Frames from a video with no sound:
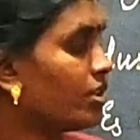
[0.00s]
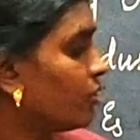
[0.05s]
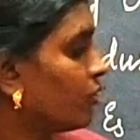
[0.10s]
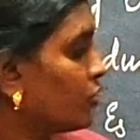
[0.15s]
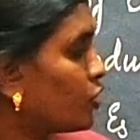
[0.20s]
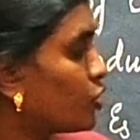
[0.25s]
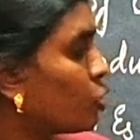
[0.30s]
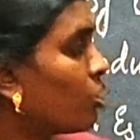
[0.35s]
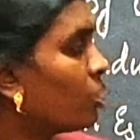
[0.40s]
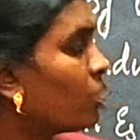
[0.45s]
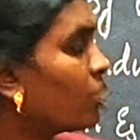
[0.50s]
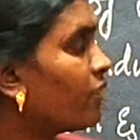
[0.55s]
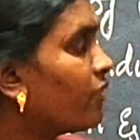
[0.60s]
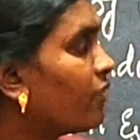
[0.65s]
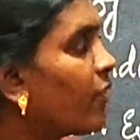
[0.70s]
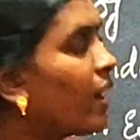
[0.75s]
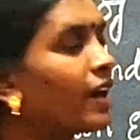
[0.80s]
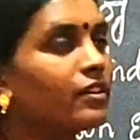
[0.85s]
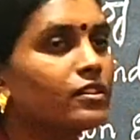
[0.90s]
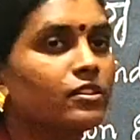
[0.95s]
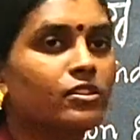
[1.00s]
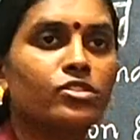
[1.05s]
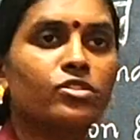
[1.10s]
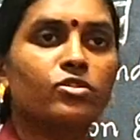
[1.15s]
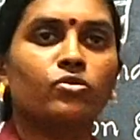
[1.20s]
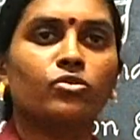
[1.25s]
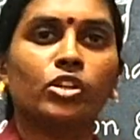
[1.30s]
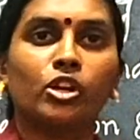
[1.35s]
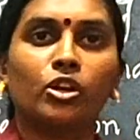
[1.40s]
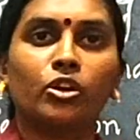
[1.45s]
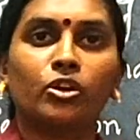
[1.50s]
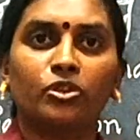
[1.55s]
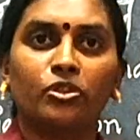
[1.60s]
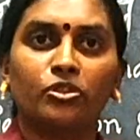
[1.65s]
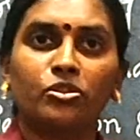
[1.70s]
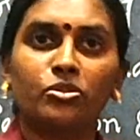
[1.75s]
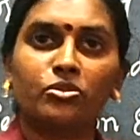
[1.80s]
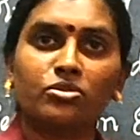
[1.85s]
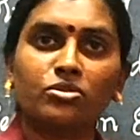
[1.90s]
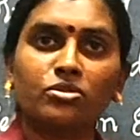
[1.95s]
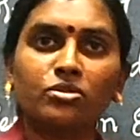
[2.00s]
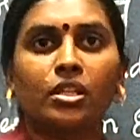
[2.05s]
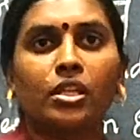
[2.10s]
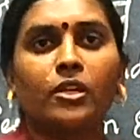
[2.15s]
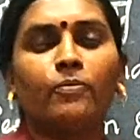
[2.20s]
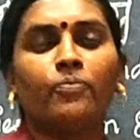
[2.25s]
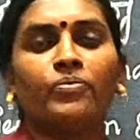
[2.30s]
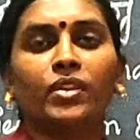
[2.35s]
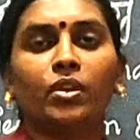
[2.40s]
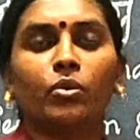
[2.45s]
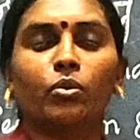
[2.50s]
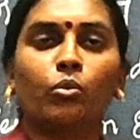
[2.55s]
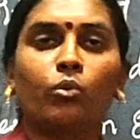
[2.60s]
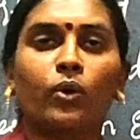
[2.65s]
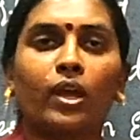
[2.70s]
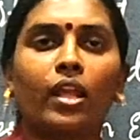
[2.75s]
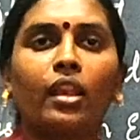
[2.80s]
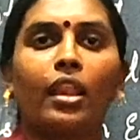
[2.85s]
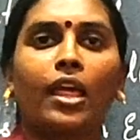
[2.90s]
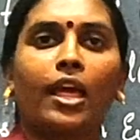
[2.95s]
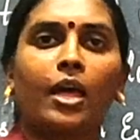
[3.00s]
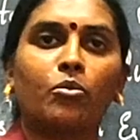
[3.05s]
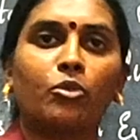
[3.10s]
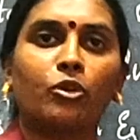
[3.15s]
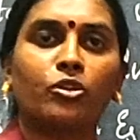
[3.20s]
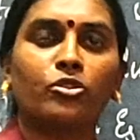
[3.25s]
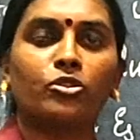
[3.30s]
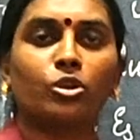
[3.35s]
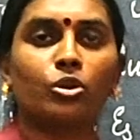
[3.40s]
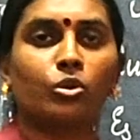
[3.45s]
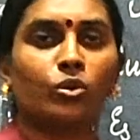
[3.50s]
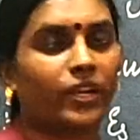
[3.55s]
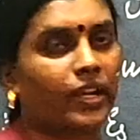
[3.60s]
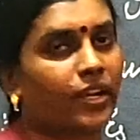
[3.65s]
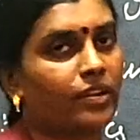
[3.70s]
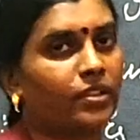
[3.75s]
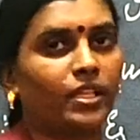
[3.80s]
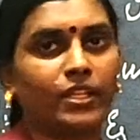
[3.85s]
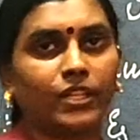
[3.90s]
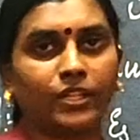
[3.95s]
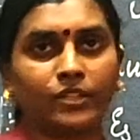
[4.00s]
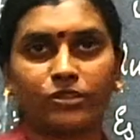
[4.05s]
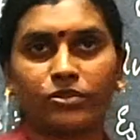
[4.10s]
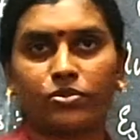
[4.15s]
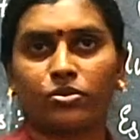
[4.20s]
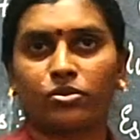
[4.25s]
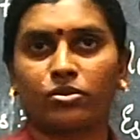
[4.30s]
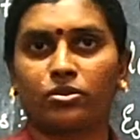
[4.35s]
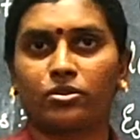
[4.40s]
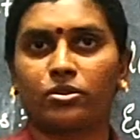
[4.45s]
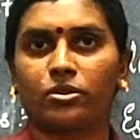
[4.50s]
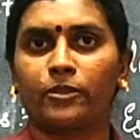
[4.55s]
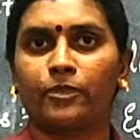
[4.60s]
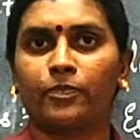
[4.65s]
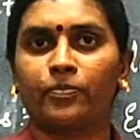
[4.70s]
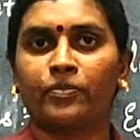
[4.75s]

which all the factors we are going to see while I am going to locate the industries.